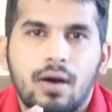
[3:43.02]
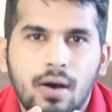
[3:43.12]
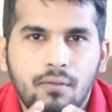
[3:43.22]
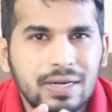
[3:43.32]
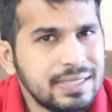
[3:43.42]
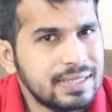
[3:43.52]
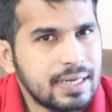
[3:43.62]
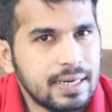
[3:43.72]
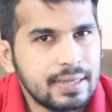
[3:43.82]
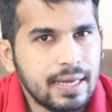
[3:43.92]
Once
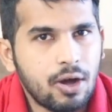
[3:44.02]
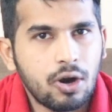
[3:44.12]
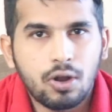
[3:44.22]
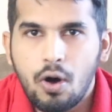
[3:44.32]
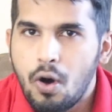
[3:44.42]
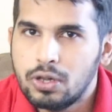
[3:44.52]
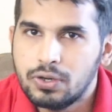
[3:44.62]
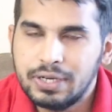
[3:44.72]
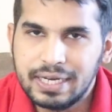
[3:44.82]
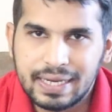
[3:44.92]
they got all
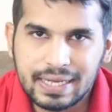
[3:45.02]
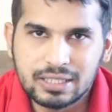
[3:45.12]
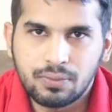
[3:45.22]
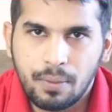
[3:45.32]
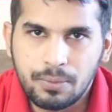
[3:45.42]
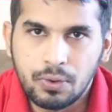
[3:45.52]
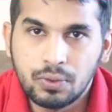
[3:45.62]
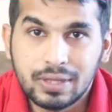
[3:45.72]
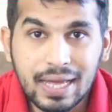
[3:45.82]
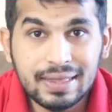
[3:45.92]
your details from
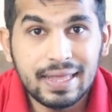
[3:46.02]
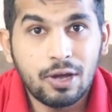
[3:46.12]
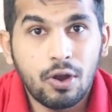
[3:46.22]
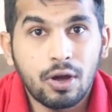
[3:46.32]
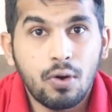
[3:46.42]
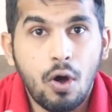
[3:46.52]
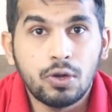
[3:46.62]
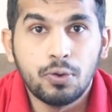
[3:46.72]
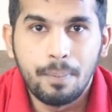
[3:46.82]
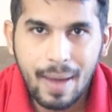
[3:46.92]
you, then they're gonna
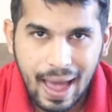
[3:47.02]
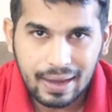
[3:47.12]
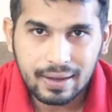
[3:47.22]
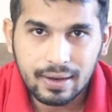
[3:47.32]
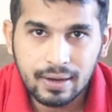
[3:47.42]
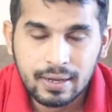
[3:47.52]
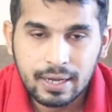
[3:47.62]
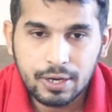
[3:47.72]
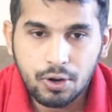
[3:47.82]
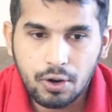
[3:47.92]
call you back
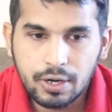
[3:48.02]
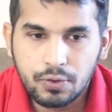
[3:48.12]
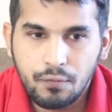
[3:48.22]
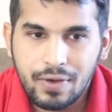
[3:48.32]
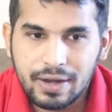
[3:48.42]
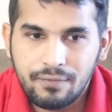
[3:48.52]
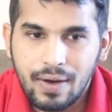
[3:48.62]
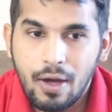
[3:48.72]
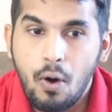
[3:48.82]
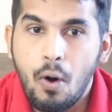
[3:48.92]
in order to
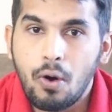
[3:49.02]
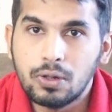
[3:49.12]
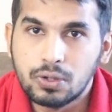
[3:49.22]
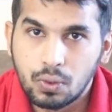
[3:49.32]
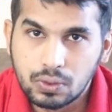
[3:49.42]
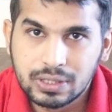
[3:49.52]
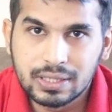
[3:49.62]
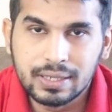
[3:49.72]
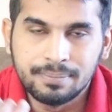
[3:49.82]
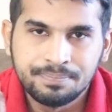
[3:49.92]
verify all
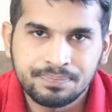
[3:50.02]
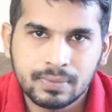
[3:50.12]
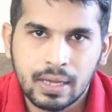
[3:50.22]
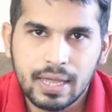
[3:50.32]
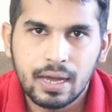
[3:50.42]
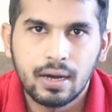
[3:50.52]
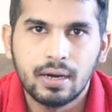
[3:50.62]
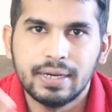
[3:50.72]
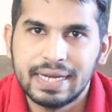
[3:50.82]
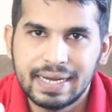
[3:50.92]
those
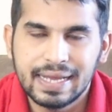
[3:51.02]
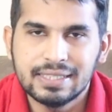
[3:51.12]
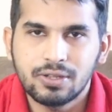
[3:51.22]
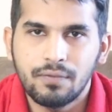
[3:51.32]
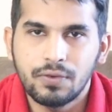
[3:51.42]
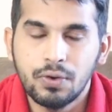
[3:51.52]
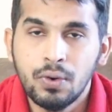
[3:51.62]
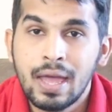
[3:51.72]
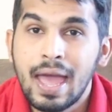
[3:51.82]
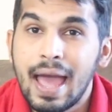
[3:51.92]
details of
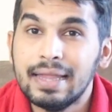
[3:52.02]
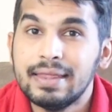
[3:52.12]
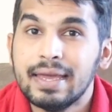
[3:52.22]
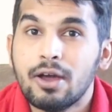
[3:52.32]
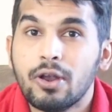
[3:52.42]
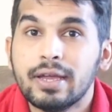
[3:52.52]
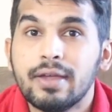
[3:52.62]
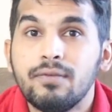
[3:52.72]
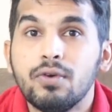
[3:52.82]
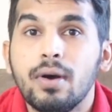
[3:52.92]
you, and they're gonna
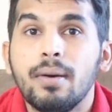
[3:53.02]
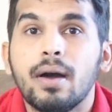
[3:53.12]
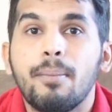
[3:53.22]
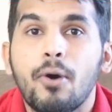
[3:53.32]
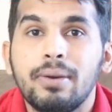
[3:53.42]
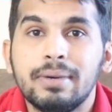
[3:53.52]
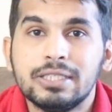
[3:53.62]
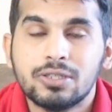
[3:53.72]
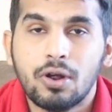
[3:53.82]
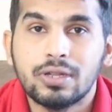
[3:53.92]
give you an
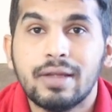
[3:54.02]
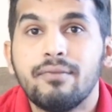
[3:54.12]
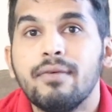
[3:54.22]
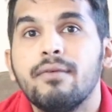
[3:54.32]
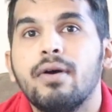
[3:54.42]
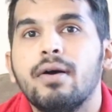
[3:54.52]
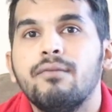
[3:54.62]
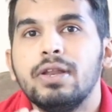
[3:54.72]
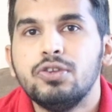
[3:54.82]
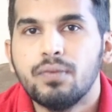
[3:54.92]
appointment slot that
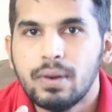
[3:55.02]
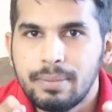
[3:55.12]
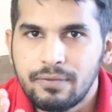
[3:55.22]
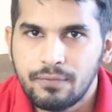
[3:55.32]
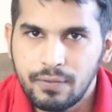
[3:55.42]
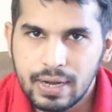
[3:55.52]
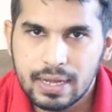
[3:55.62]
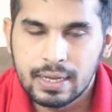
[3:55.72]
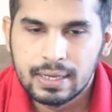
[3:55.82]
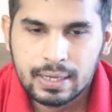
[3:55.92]
when you will be
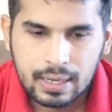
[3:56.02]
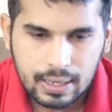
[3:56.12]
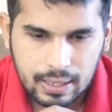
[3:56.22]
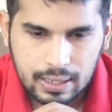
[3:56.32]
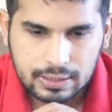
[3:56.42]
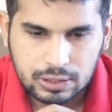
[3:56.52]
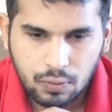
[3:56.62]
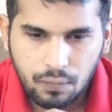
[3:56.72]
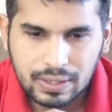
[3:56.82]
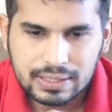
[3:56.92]
free.
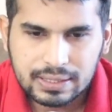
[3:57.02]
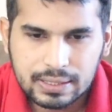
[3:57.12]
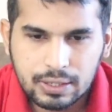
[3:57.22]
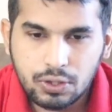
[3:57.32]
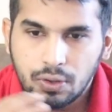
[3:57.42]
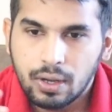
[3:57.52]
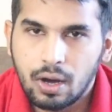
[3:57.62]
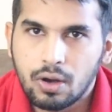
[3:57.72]
So once you